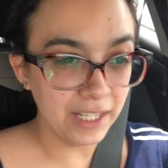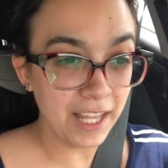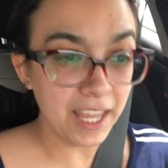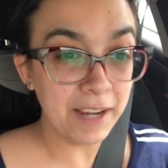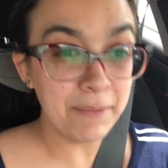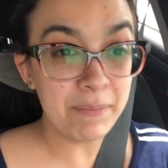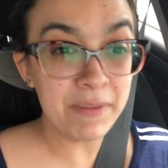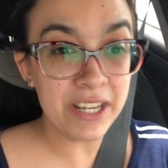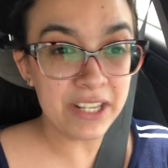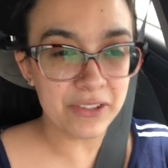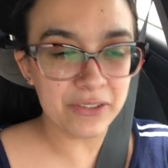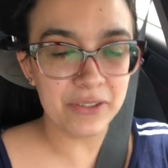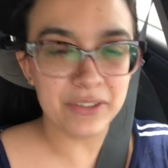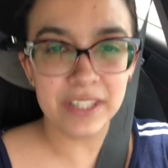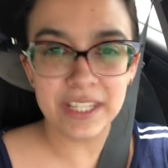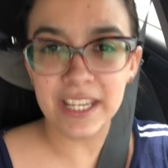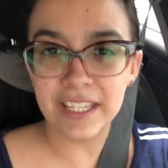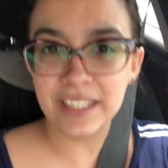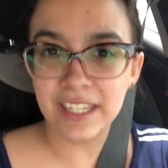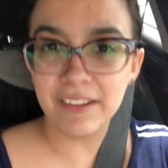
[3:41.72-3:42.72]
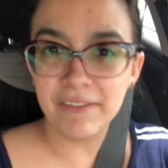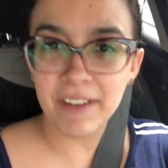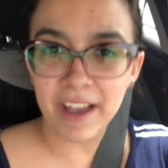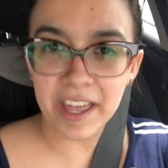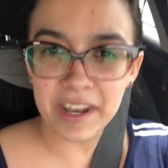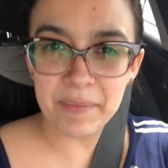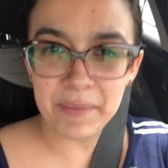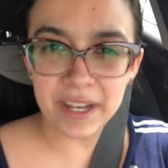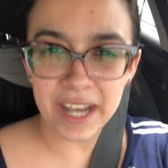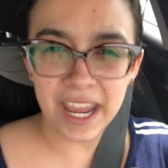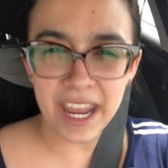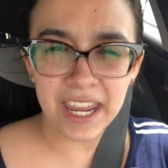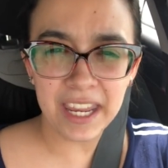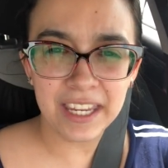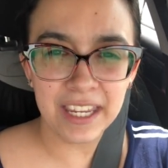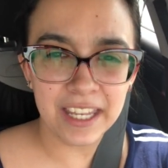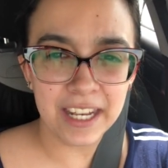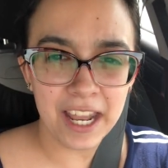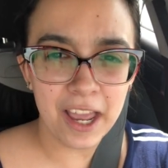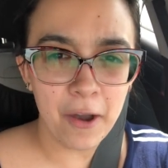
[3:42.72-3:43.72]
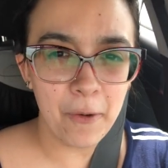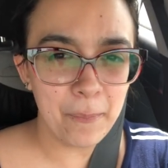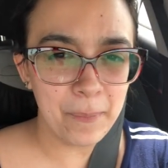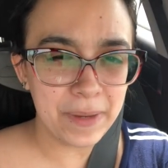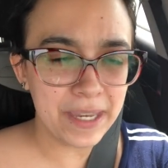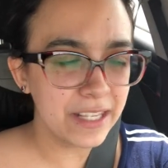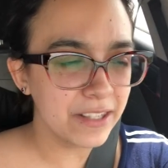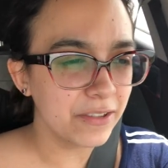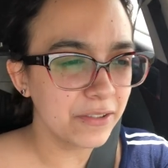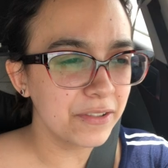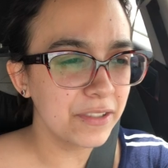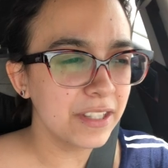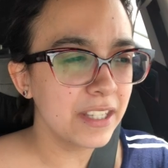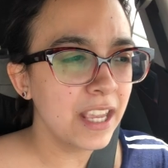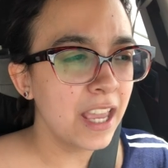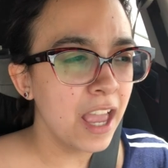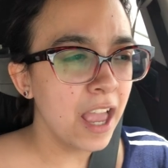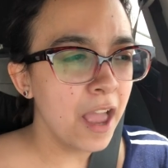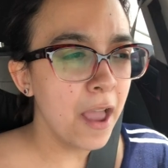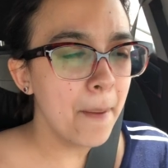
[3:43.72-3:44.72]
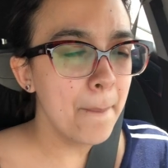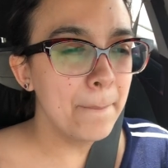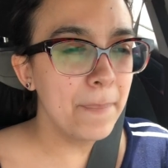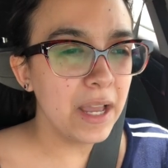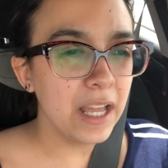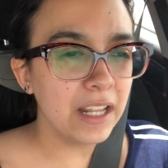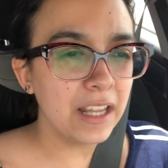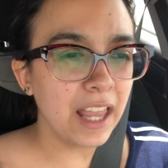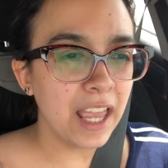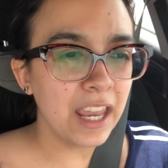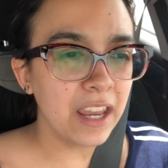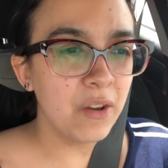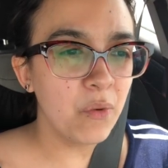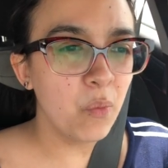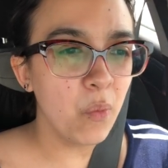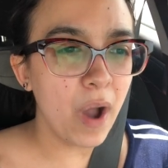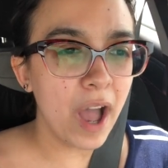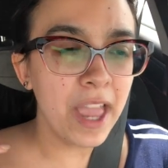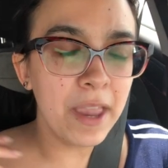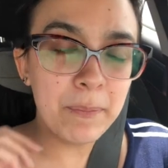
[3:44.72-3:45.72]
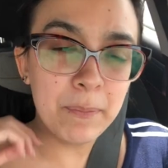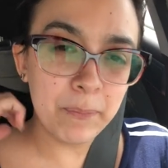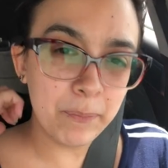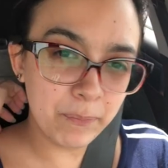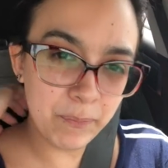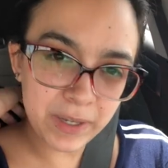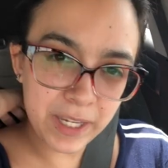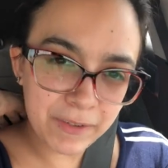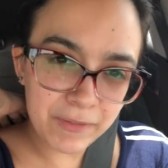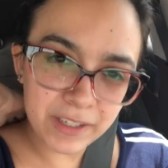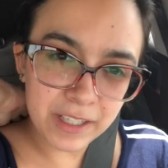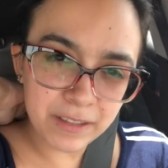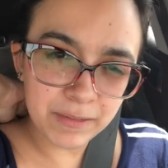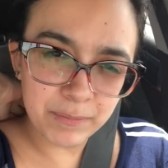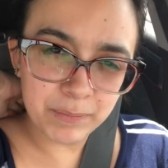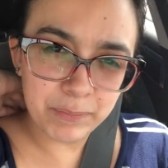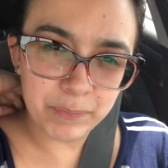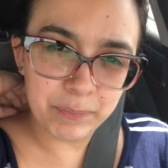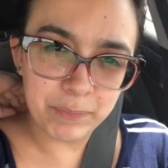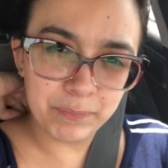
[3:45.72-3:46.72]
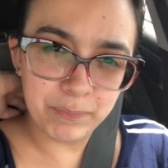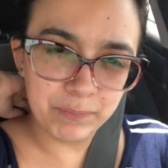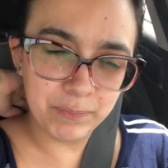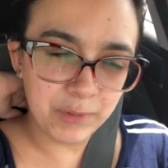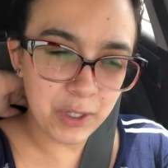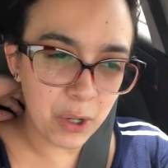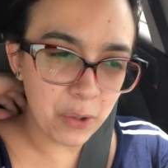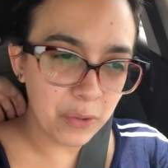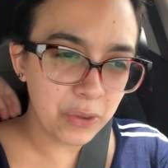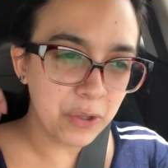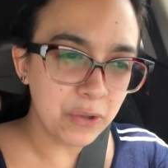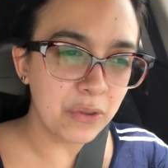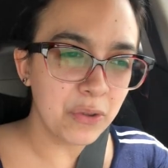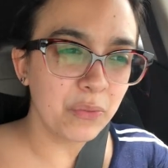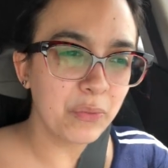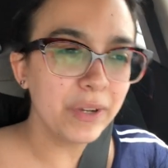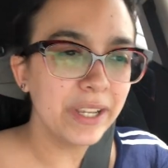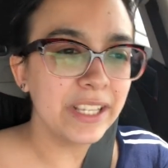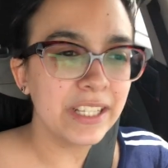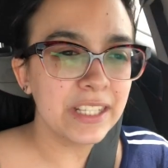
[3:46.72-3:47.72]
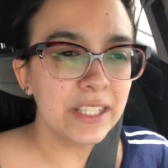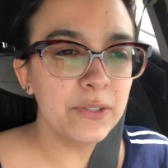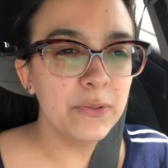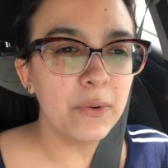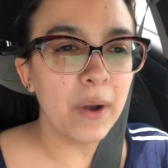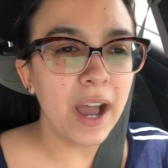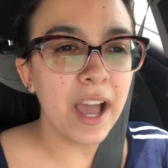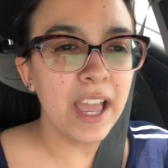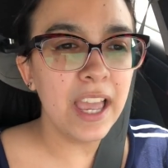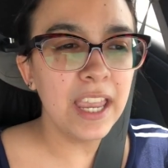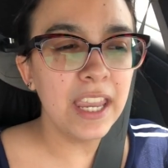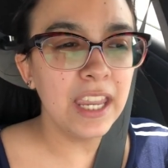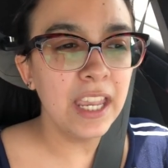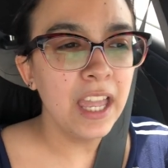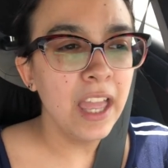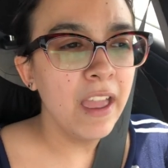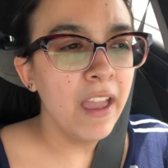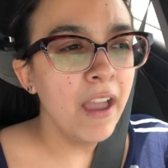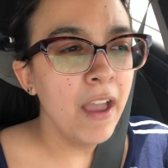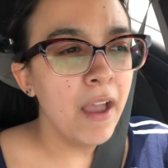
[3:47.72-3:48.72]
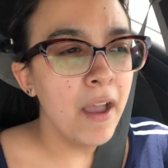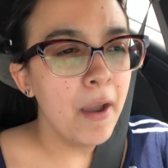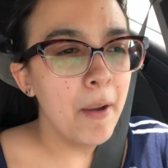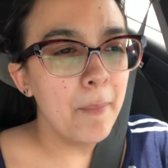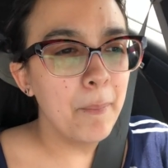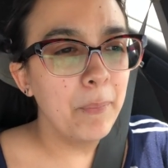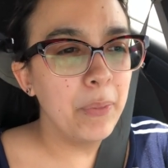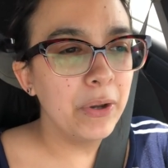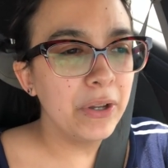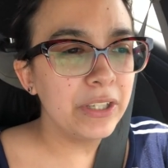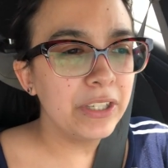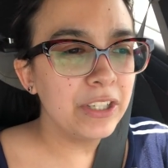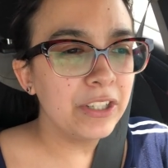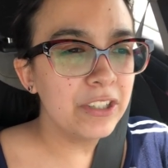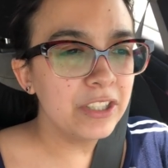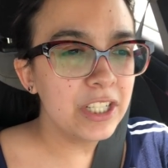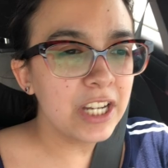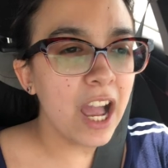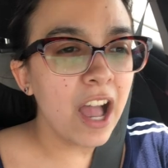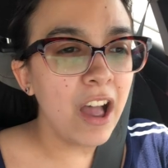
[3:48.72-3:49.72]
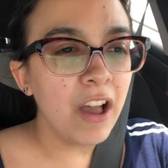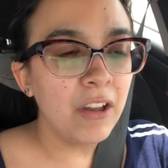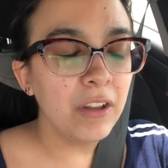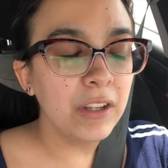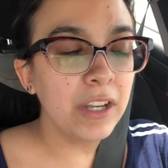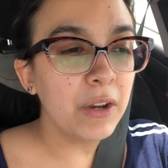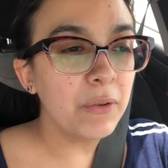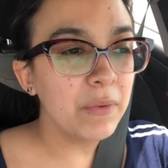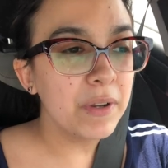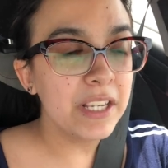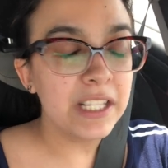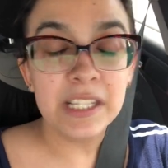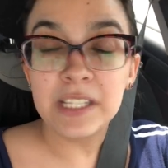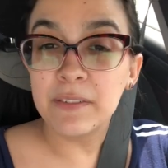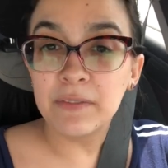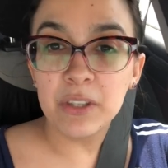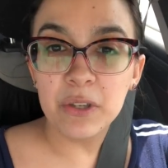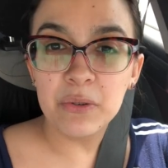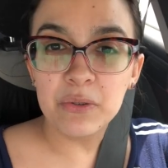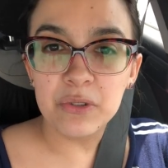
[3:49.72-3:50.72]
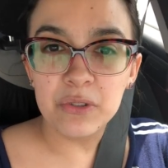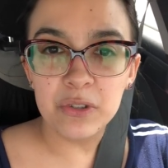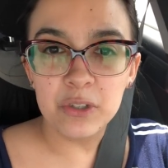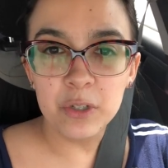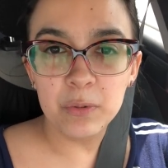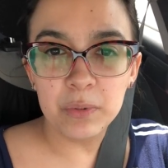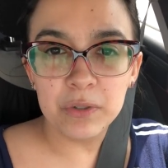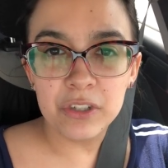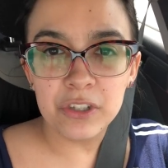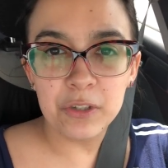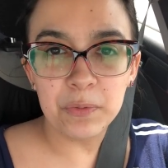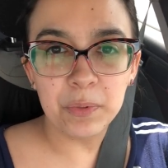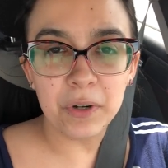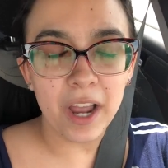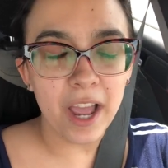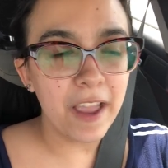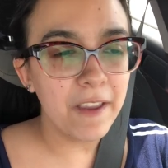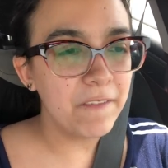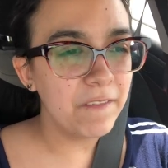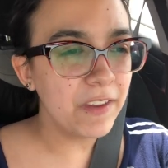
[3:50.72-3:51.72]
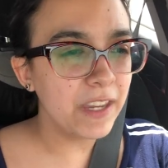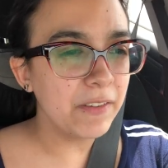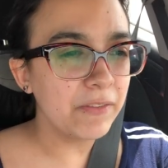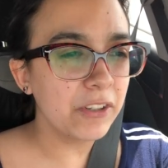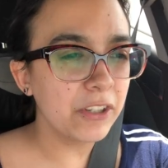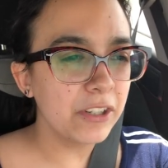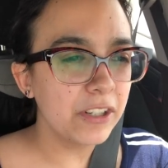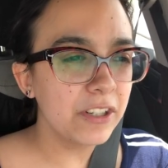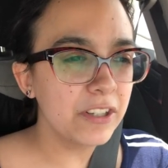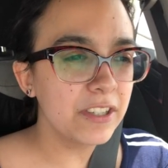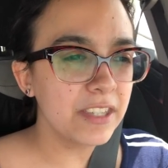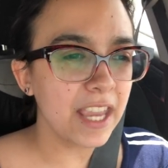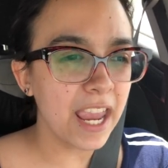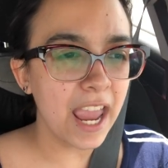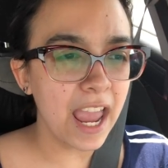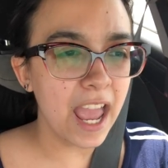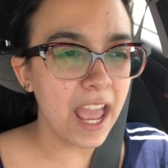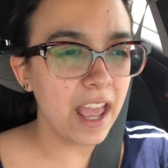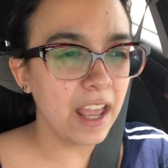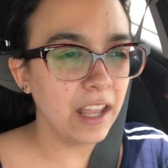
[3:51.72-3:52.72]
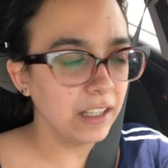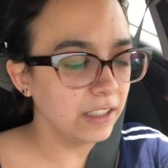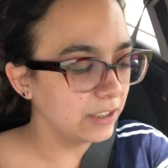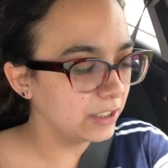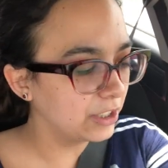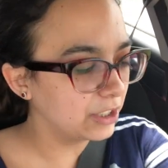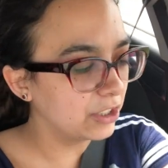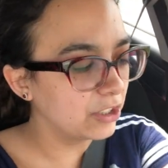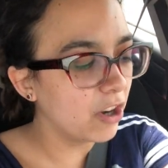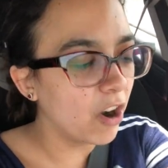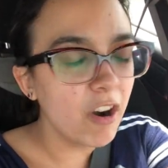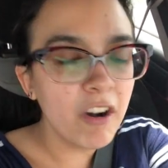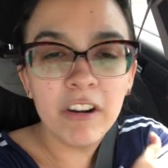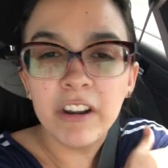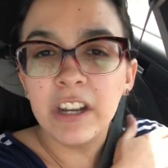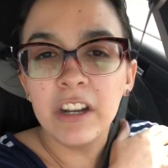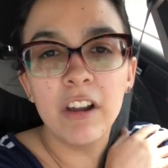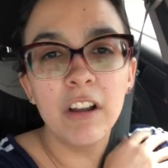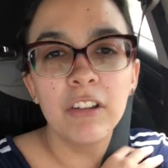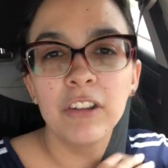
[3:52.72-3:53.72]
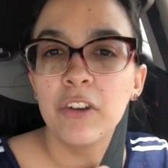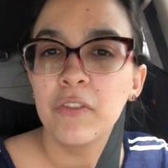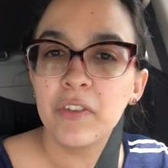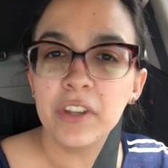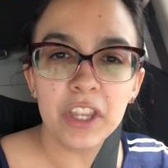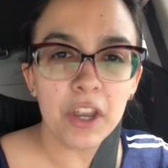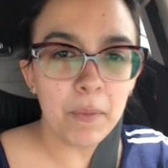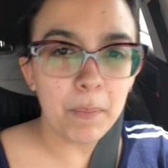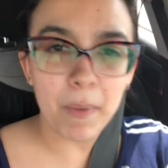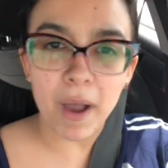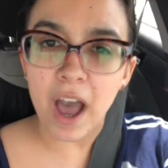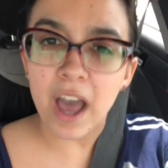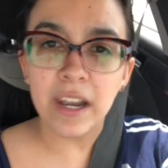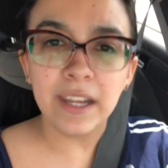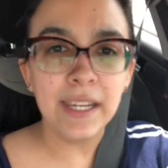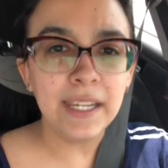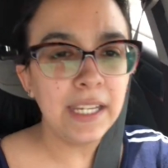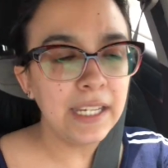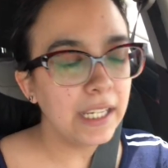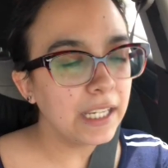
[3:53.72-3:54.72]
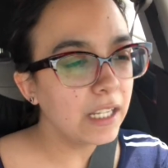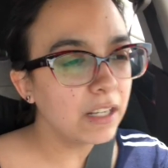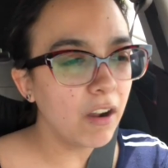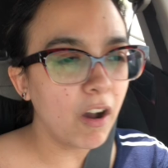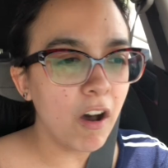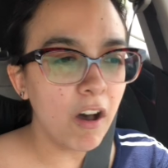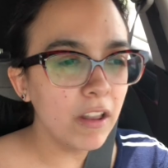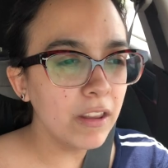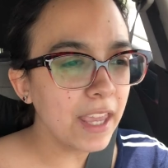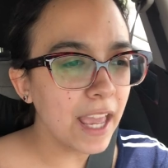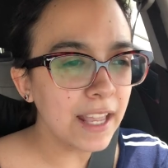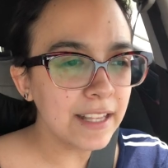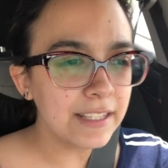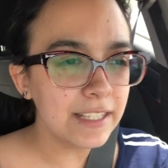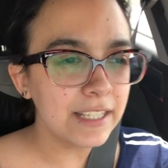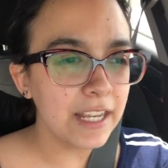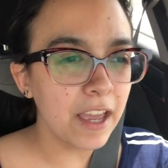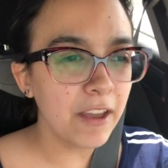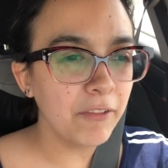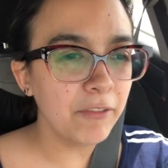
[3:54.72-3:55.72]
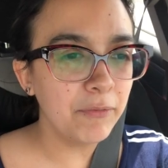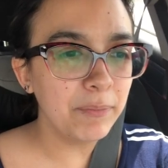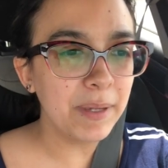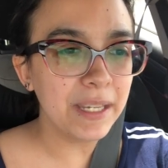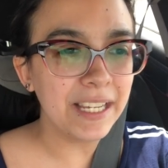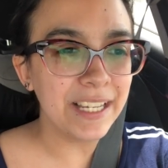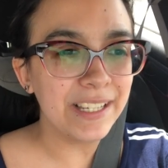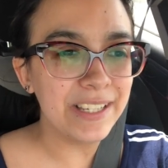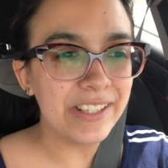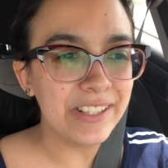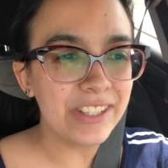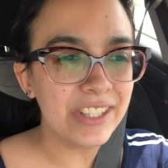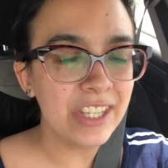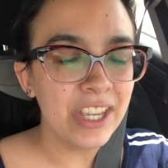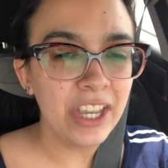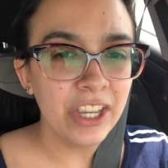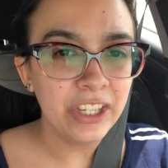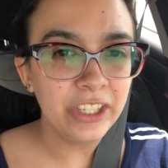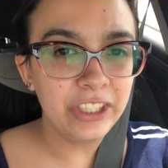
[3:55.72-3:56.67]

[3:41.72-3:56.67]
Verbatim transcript: like measles, they say vitamin A can help measles, but like, why even go through the risk? Why? put your child at risk of those super, super high fevers and scarring all over their body and all that stuff because